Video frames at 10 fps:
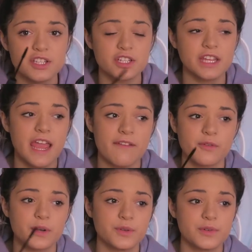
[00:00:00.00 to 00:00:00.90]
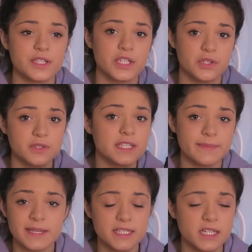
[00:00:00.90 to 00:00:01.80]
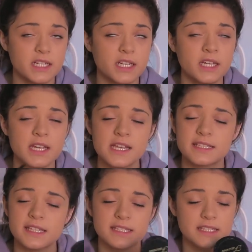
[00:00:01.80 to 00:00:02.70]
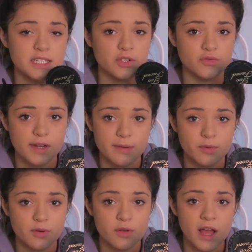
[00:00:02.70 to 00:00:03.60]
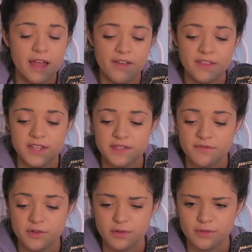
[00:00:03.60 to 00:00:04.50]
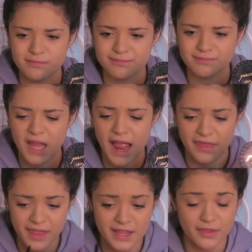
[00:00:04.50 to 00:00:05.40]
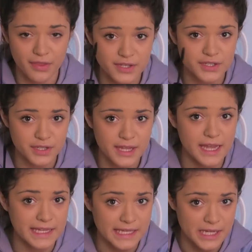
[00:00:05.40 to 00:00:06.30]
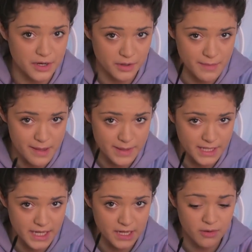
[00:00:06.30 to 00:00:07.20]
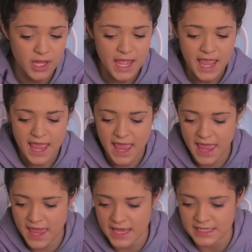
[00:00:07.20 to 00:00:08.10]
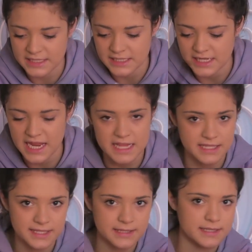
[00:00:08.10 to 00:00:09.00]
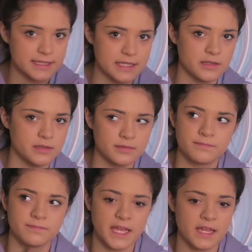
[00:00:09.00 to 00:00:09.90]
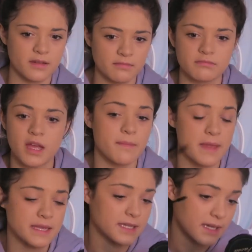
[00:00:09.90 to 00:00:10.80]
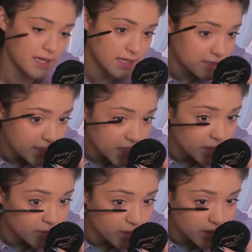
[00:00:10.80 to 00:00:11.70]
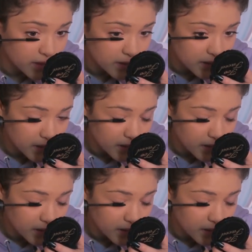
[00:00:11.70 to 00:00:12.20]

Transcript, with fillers: Literally, everyone who has used this mascara says it's incredible. I've had this for I think literally a year maybe now, mm-hmm. and it's still like amazing and it still works.